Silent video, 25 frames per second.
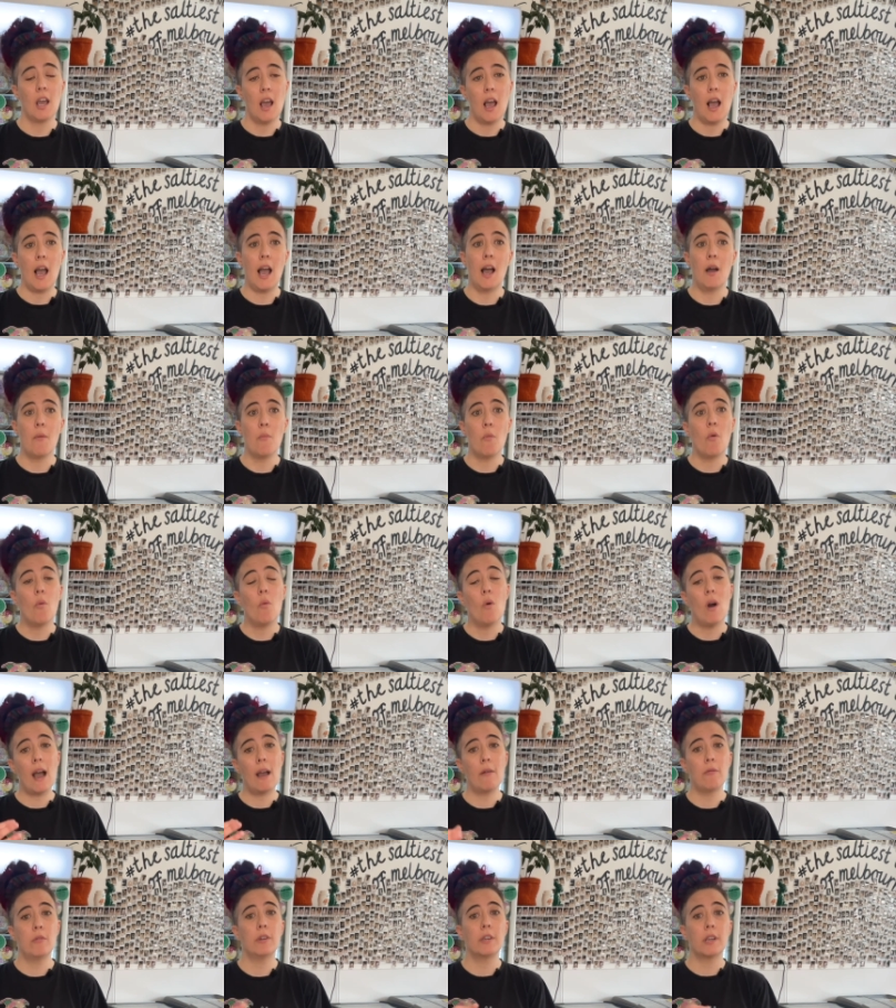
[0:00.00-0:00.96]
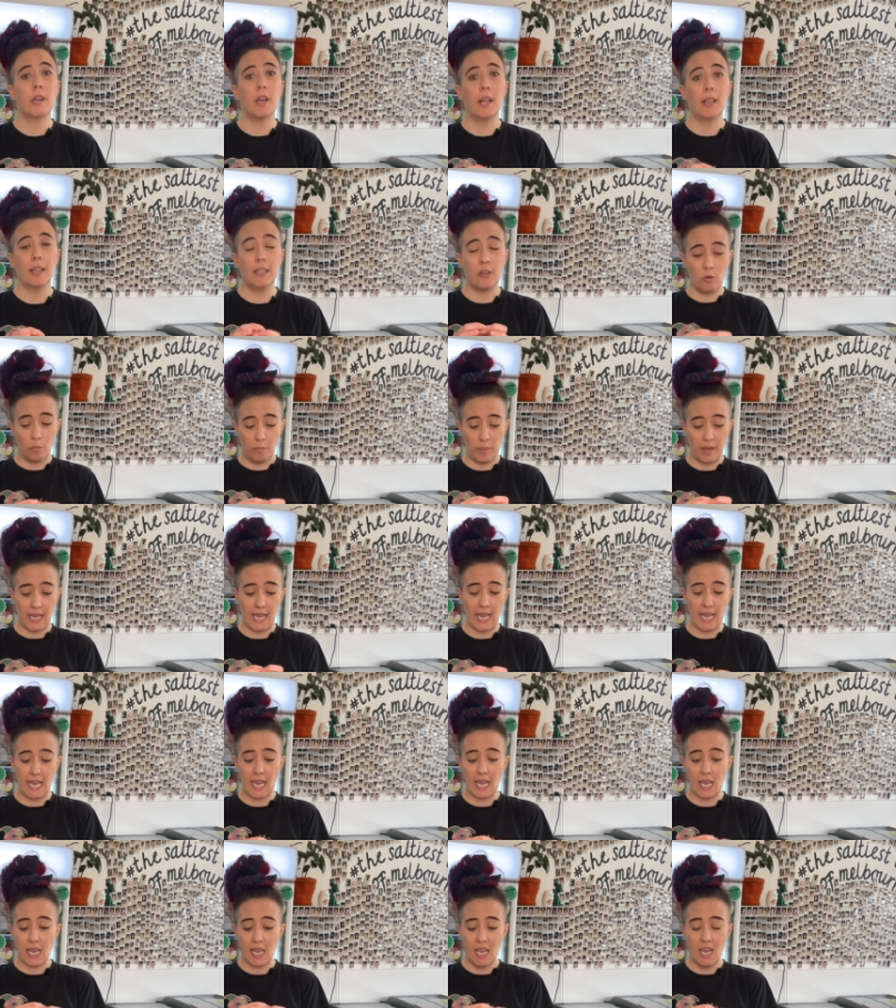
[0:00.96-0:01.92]
Um, why would a little
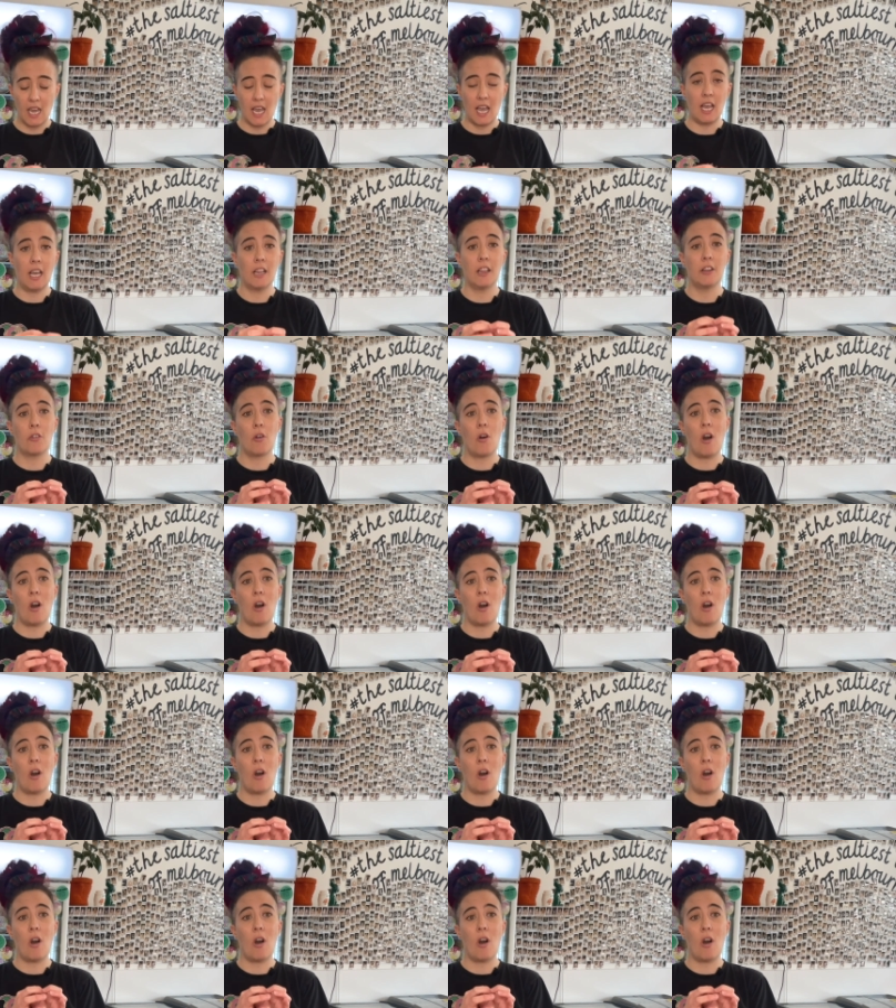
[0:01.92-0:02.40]
bicky, a little